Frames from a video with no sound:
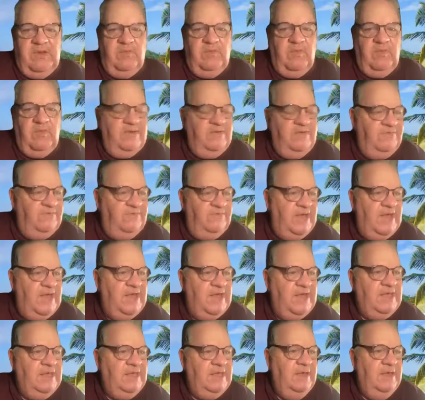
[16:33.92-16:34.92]
want to
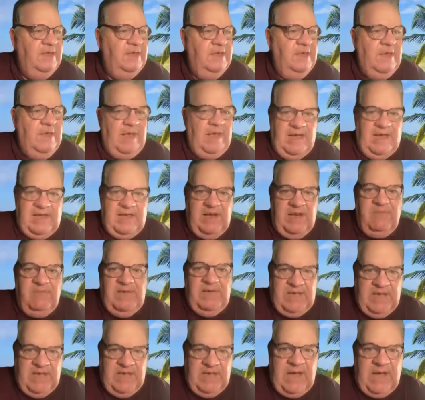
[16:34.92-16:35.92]
say are going to
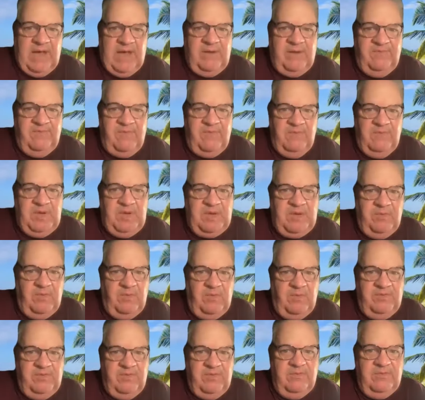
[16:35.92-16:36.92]
be hard for
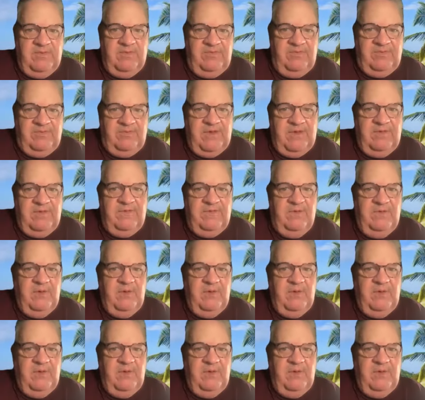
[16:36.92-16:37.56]
people to receive.